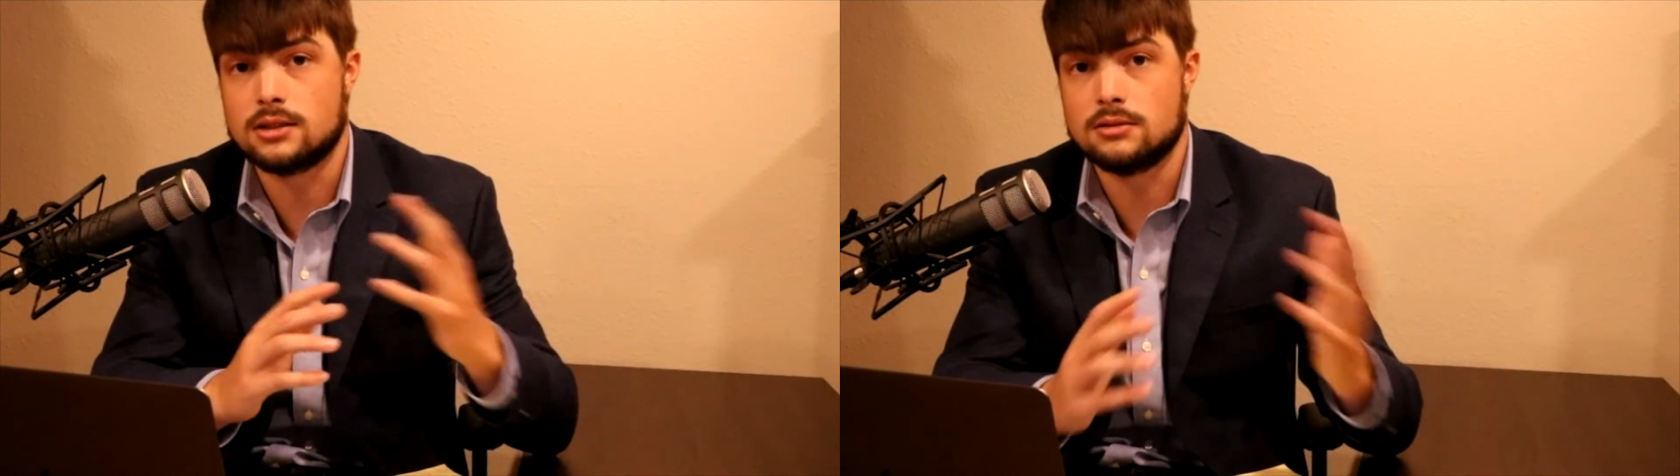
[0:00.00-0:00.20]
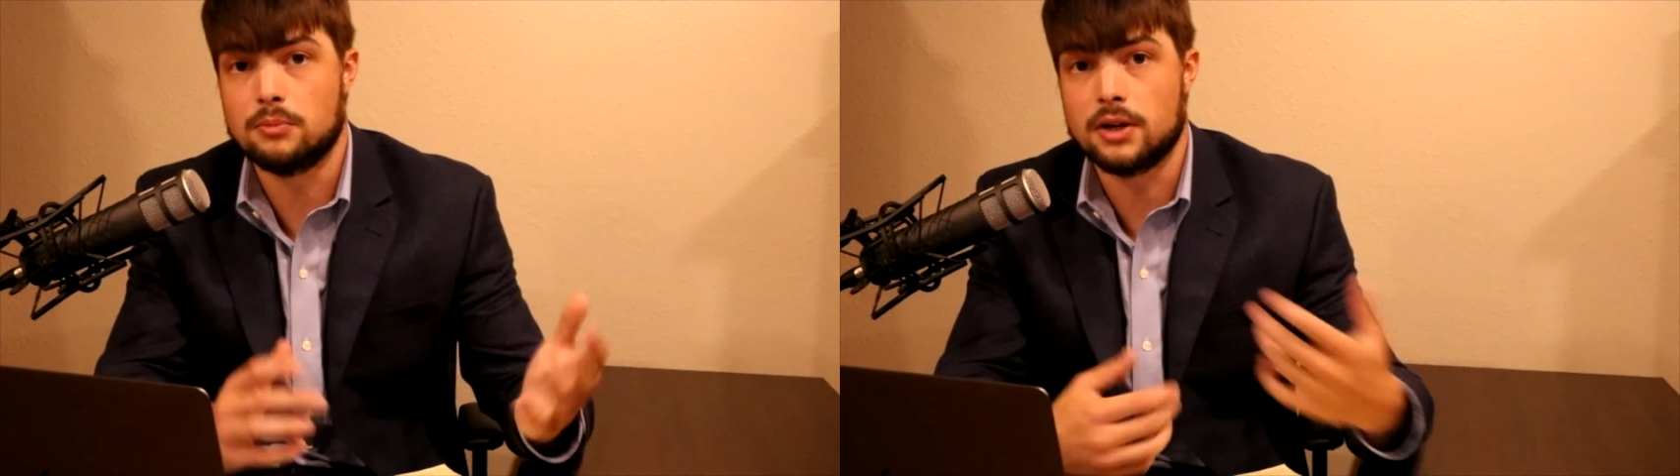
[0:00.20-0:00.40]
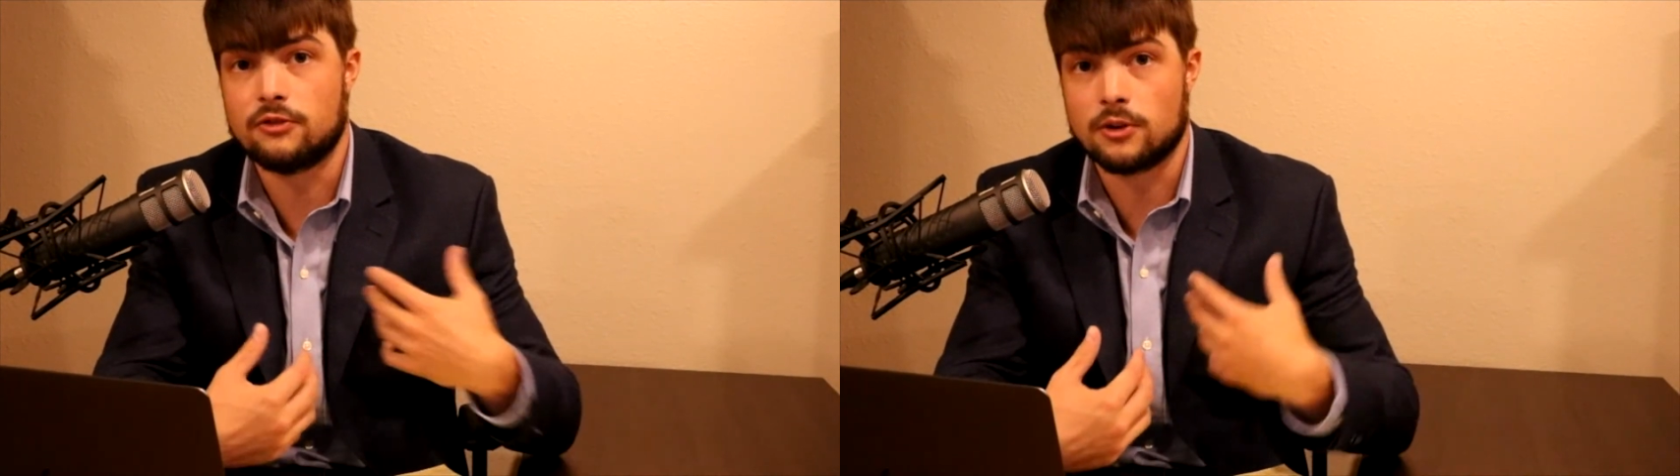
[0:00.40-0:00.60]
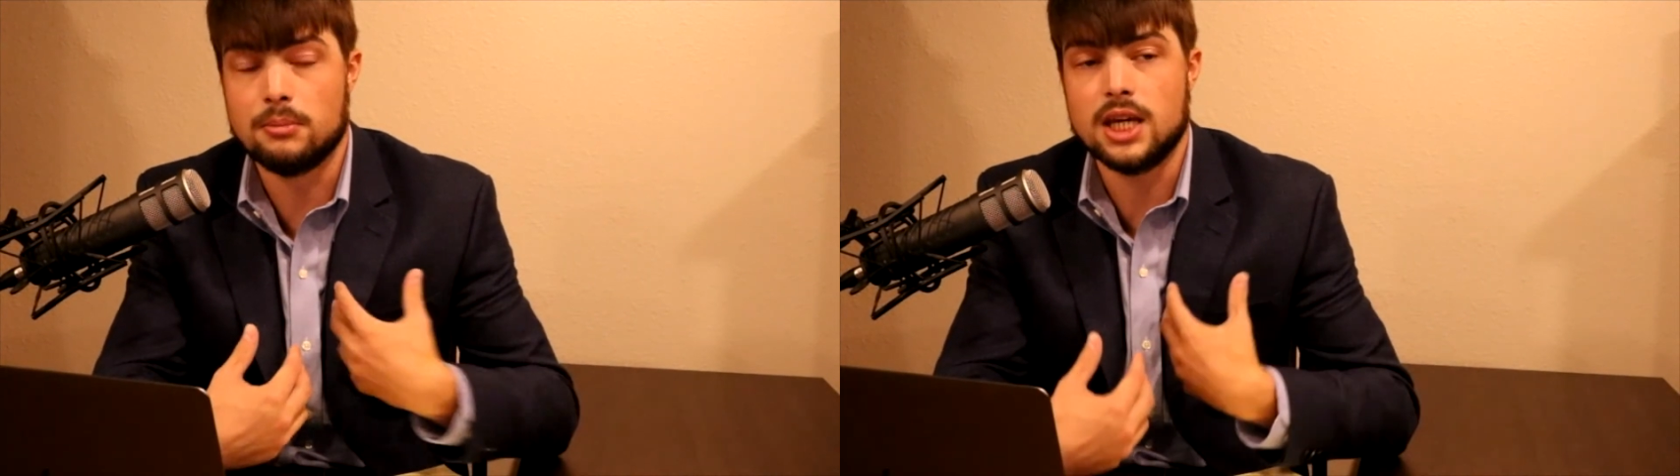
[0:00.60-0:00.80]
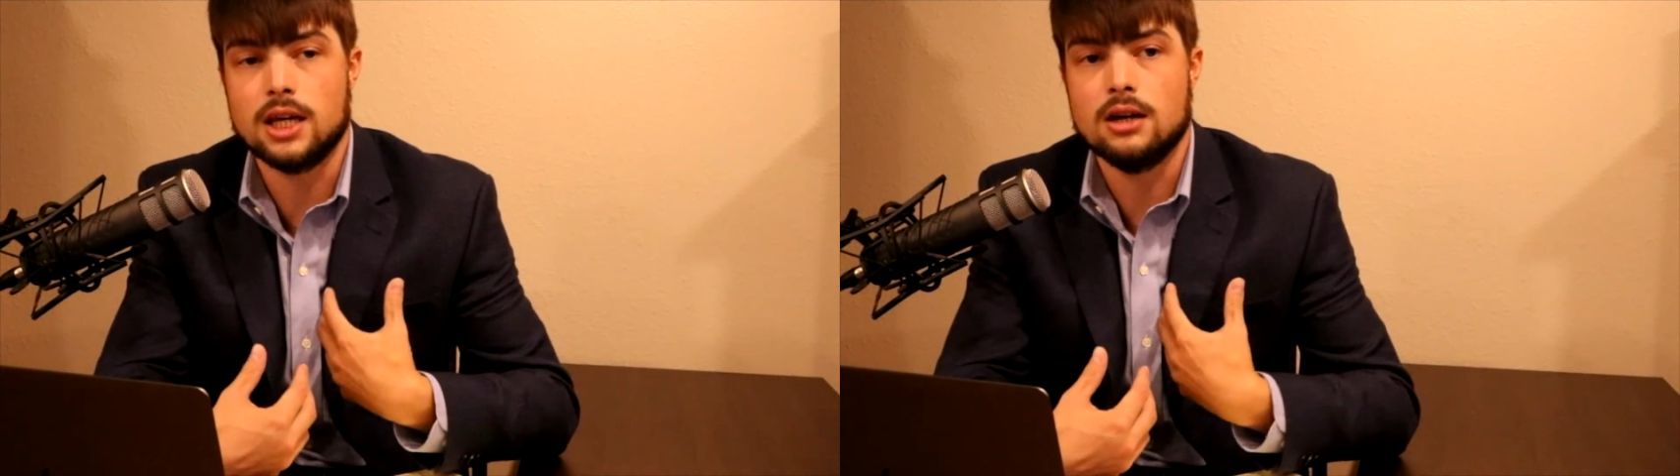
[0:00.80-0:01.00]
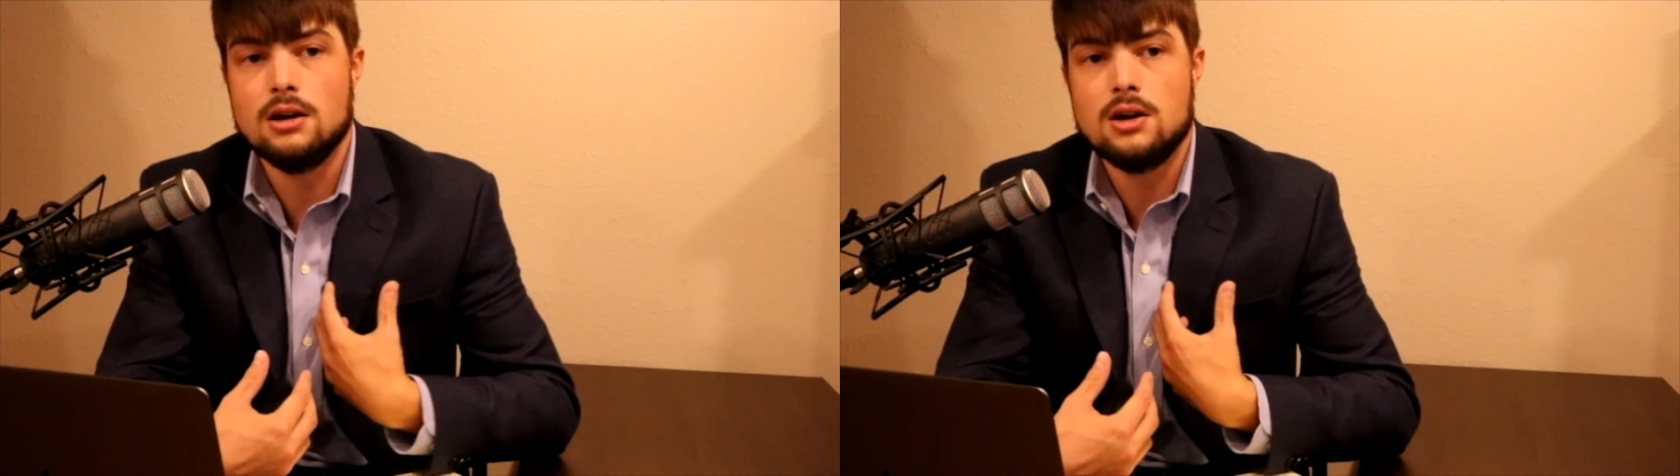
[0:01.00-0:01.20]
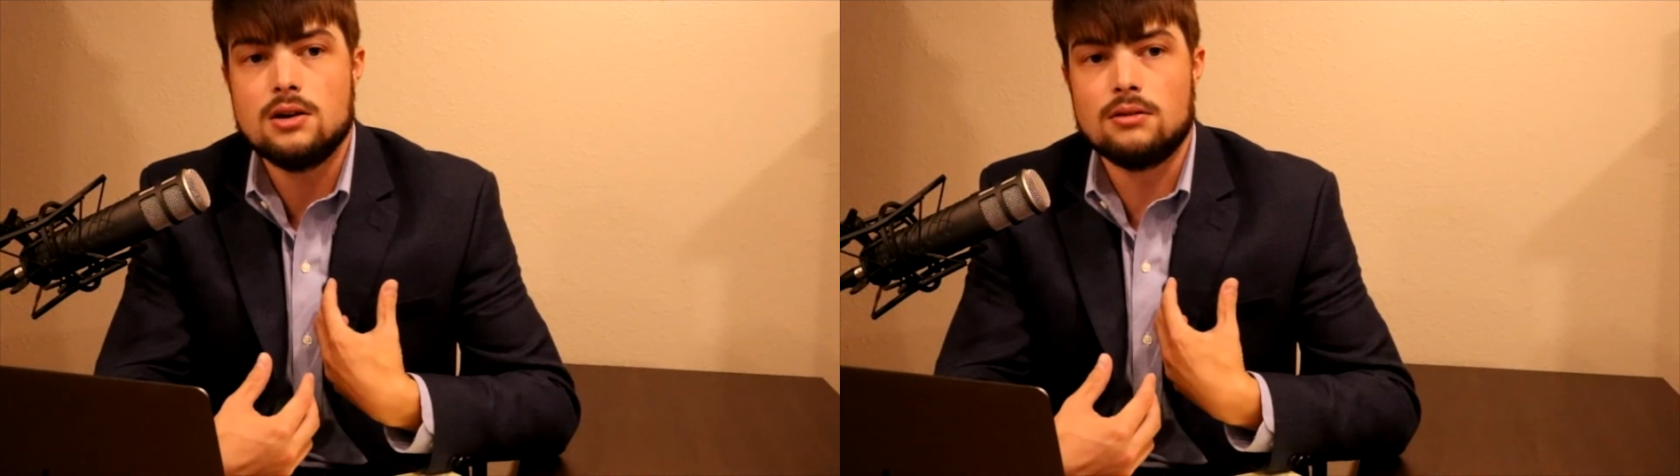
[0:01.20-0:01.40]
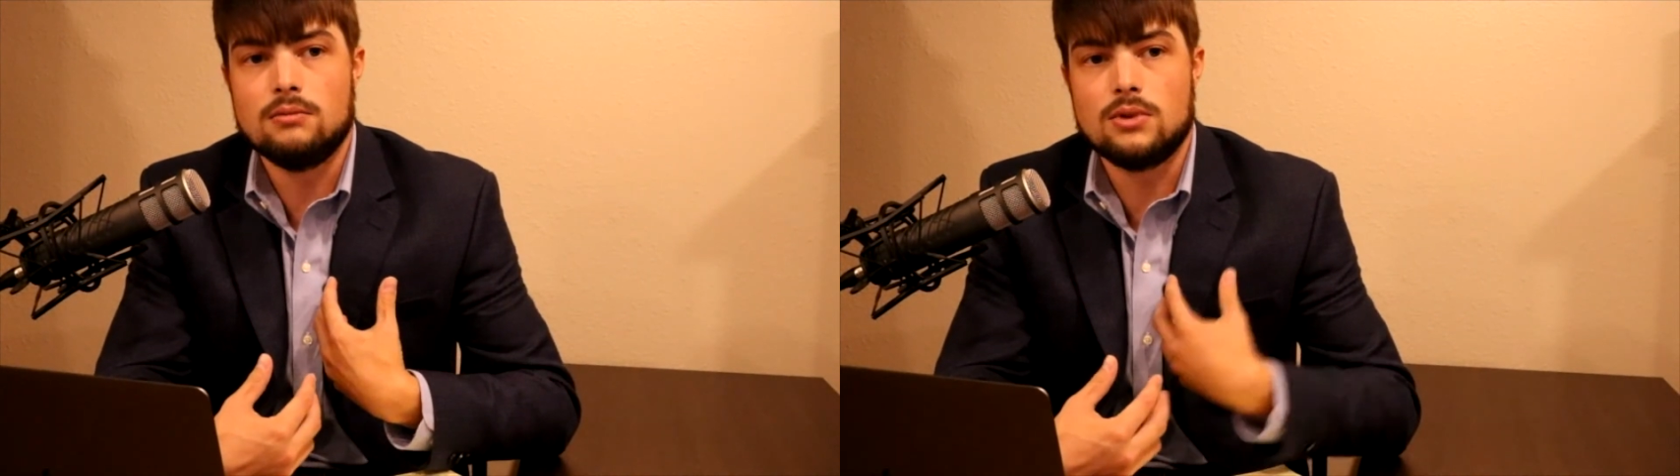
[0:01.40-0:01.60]
But for me,
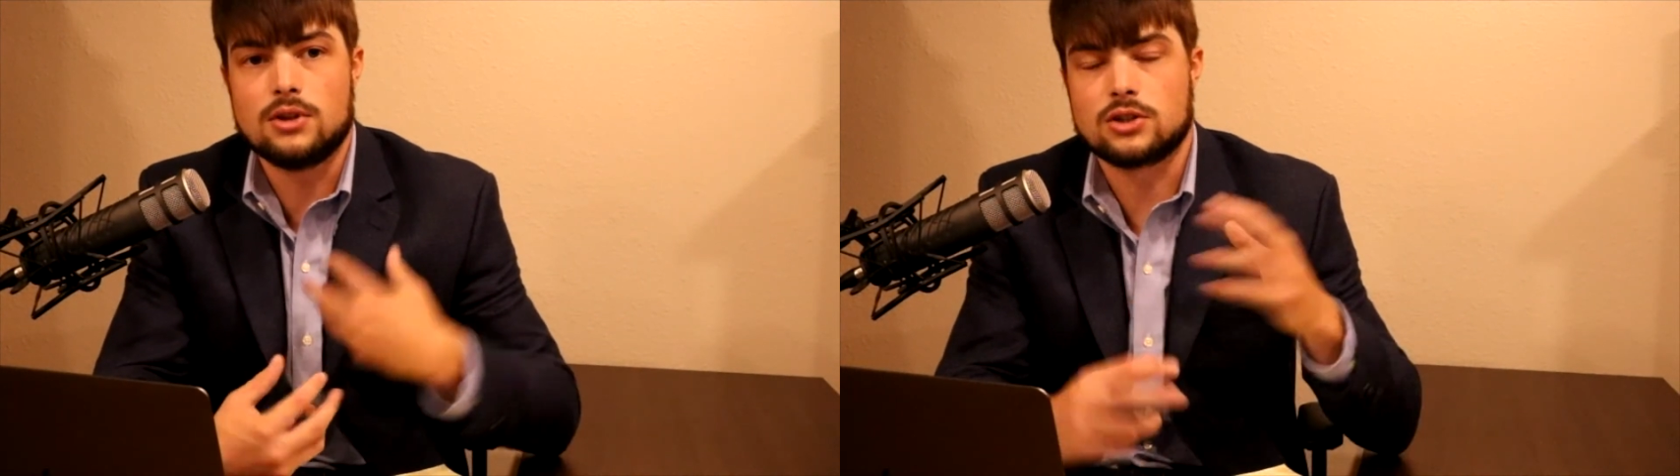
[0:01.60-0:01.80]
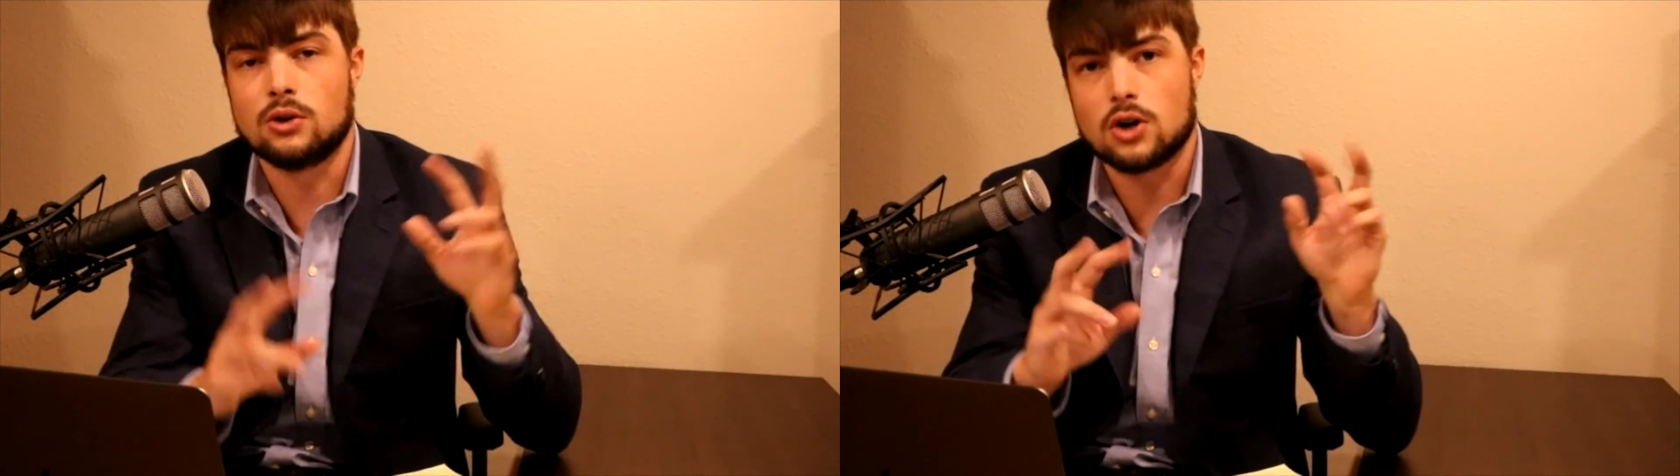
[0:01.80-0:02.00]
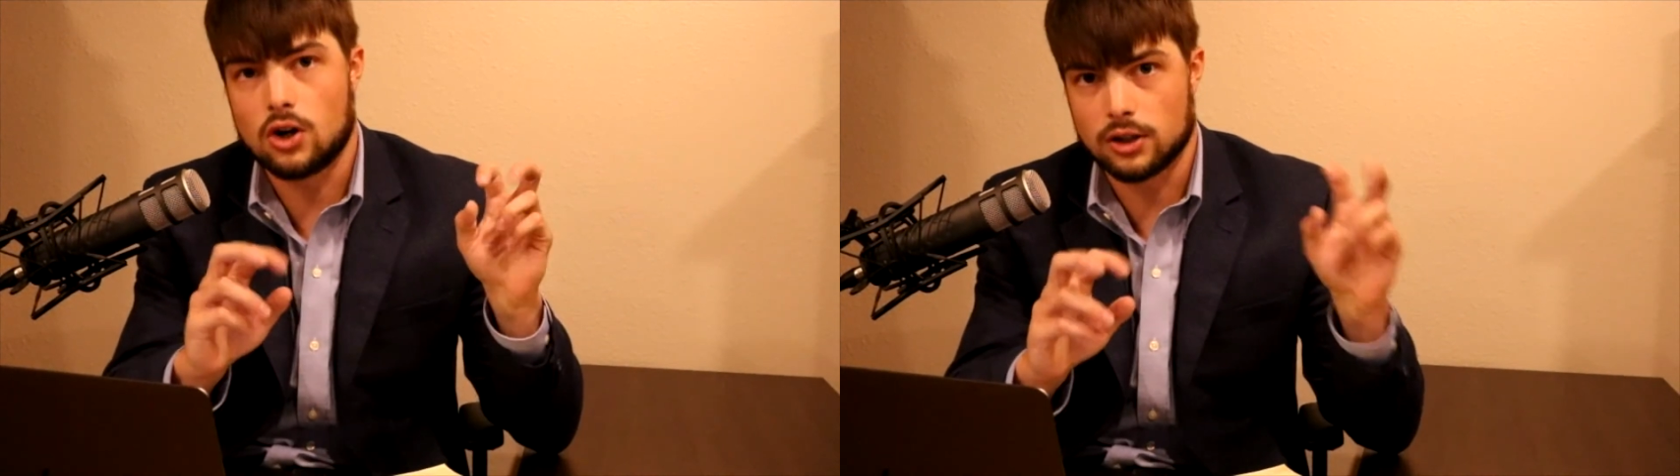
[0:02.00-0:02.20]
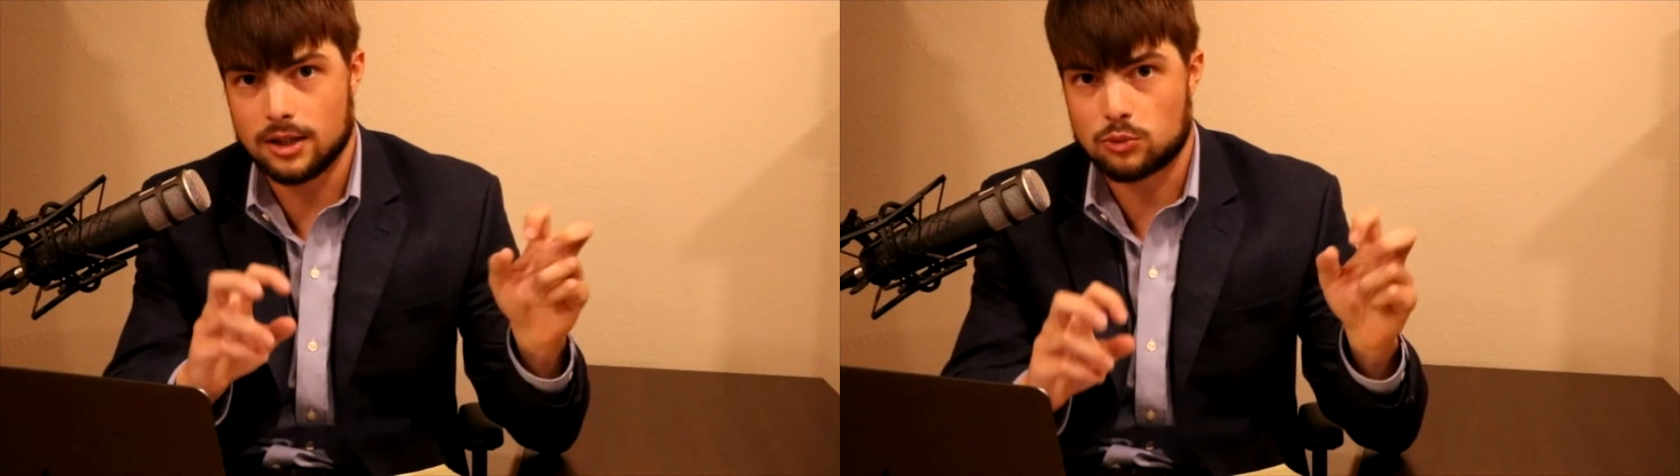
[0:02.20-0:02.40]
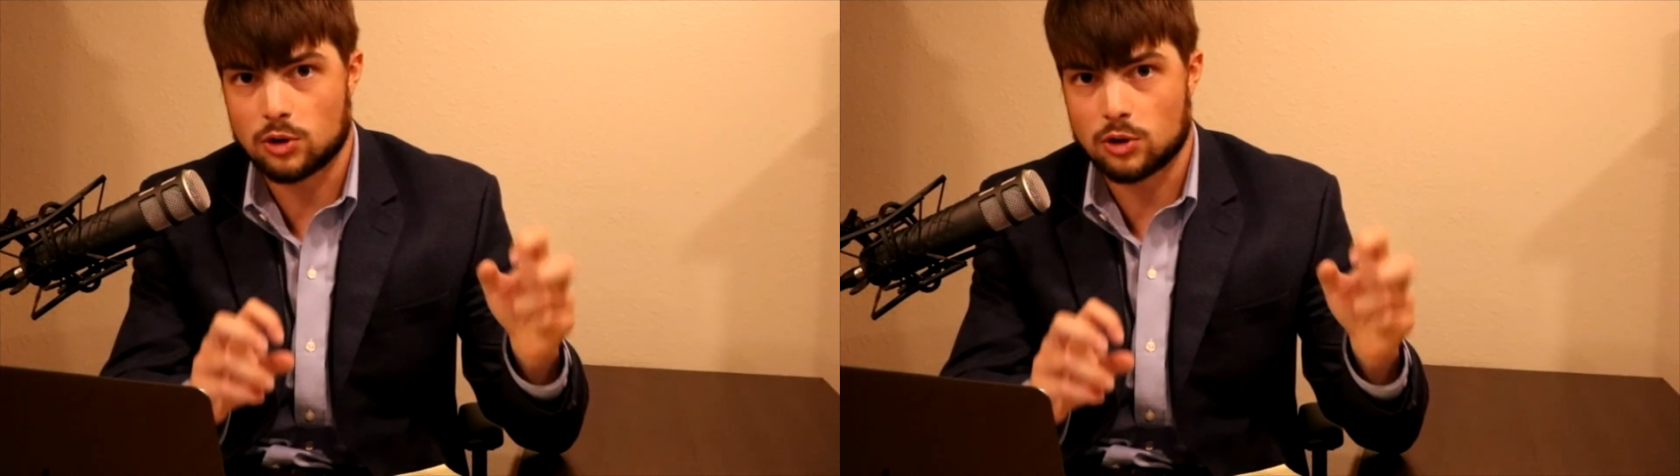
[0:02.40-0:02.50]
the so-called liberal